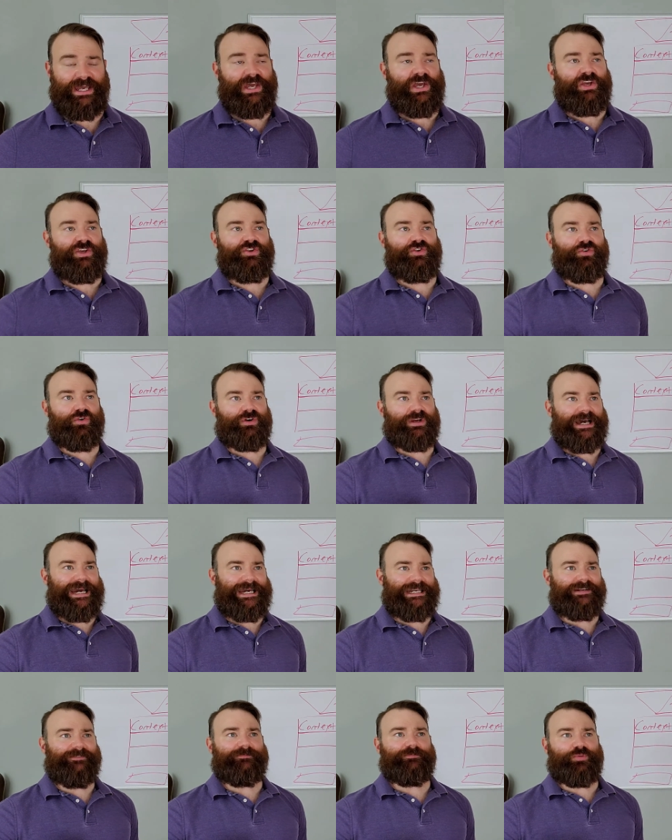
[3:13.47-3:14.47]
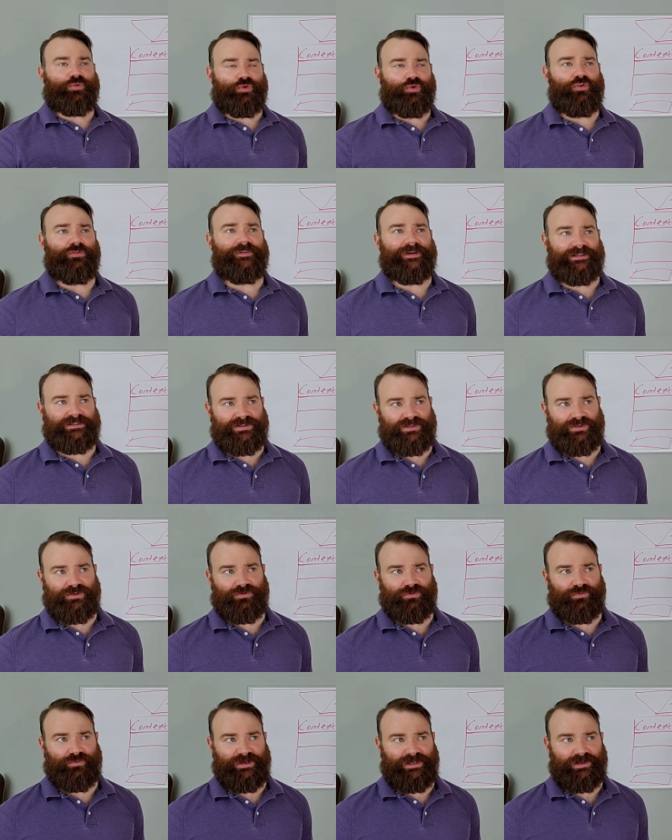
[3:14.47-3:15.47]
You're kind of proving to your
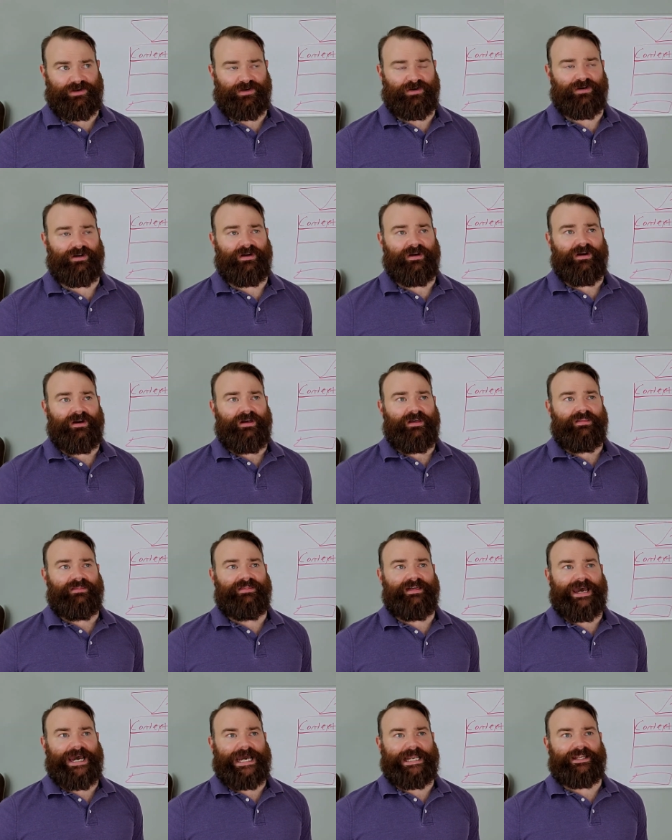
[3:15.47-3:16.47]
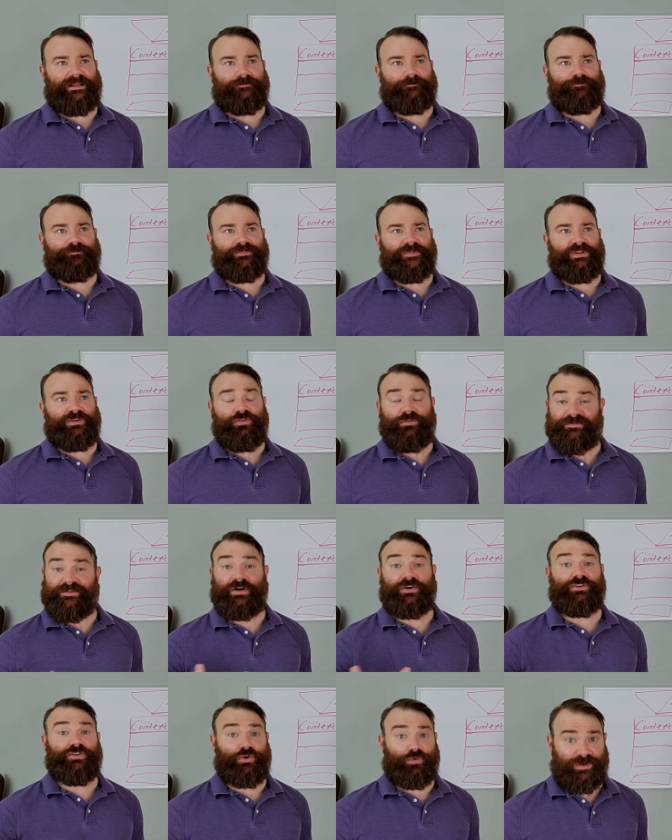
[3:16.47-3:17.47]
reader that you've
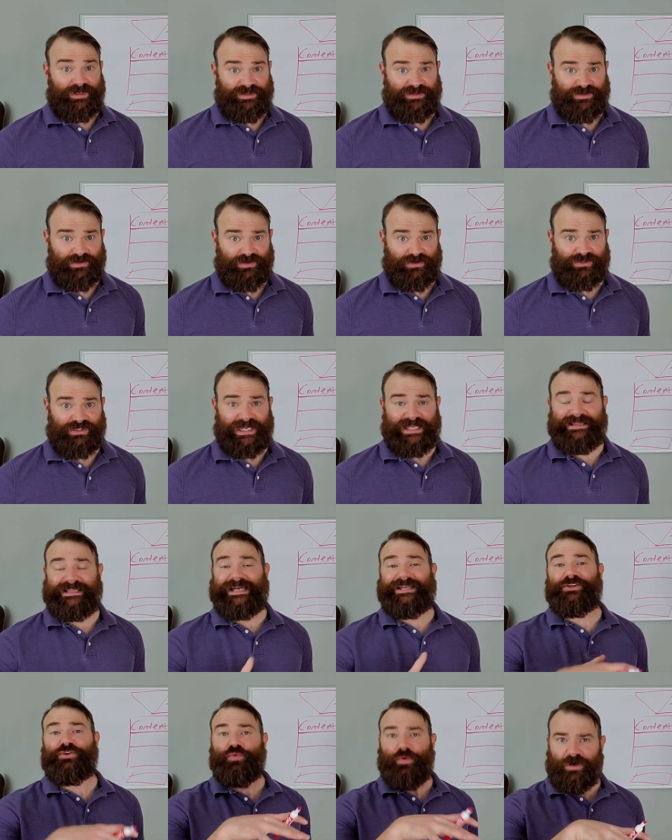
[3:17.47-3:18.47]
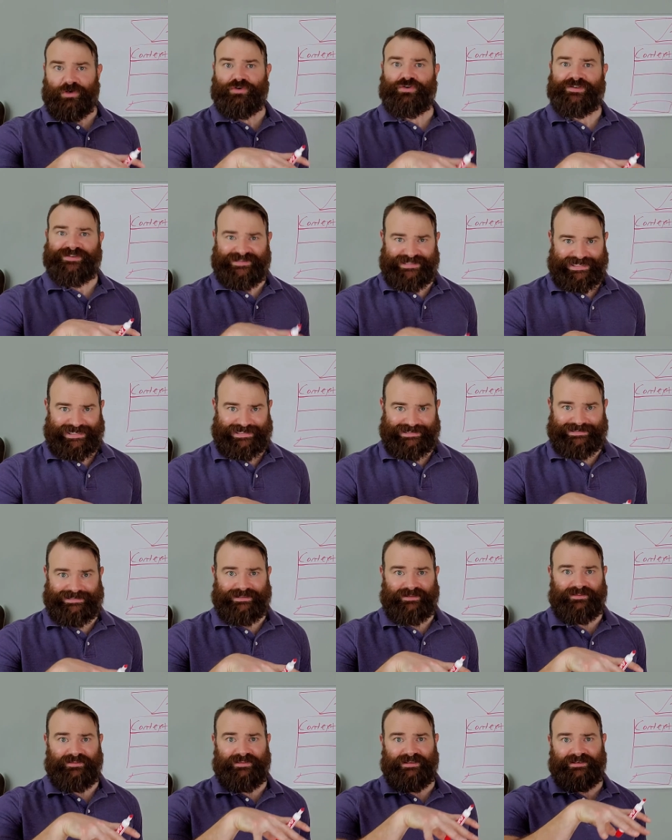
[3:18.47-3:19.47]
done your research and that you understand
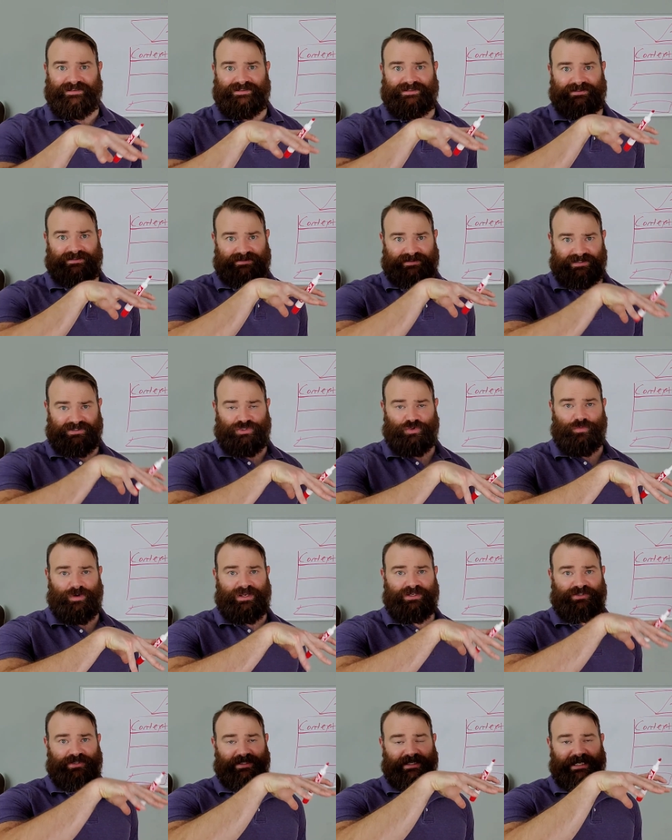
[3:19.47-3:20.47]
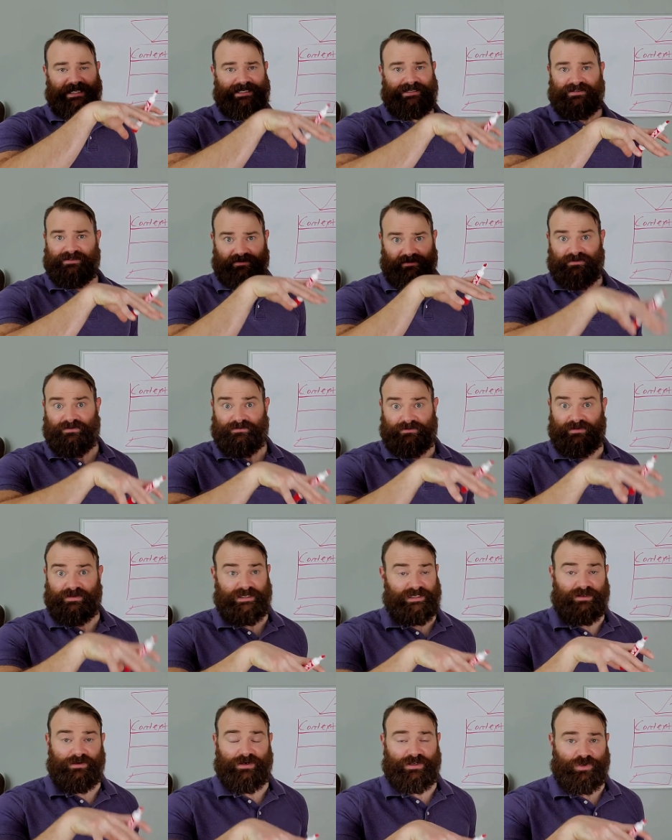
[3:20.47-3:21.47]
this situation
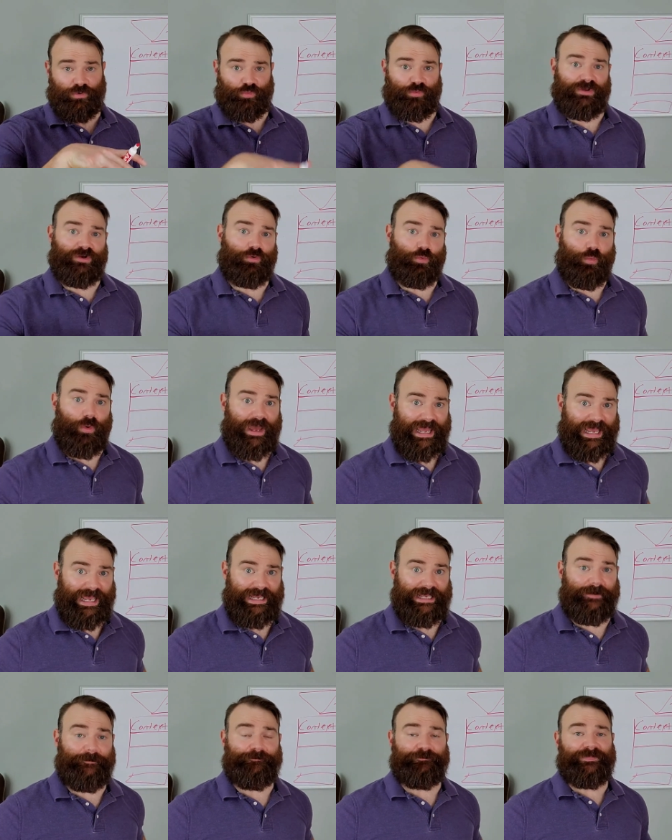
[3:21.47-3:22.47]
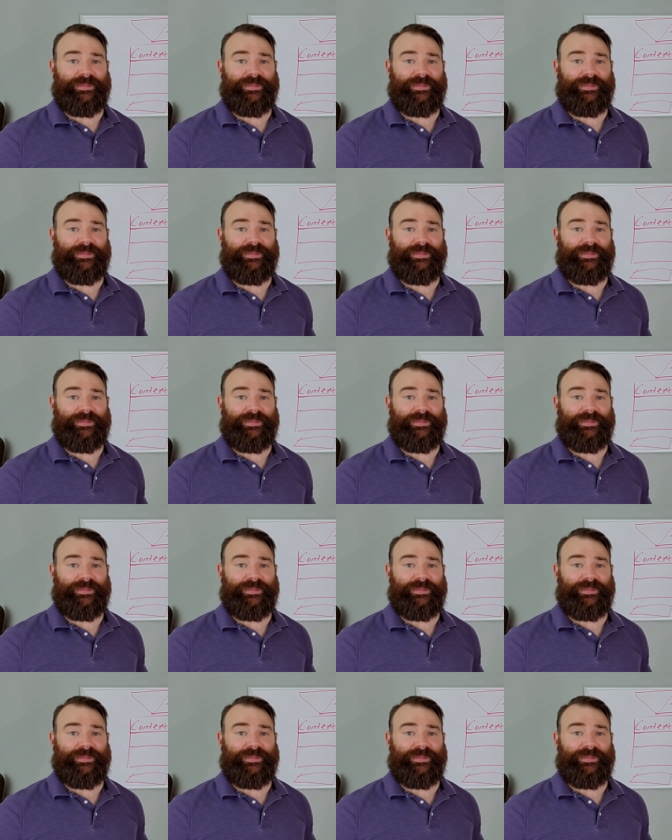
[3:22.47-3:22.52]
in a real way.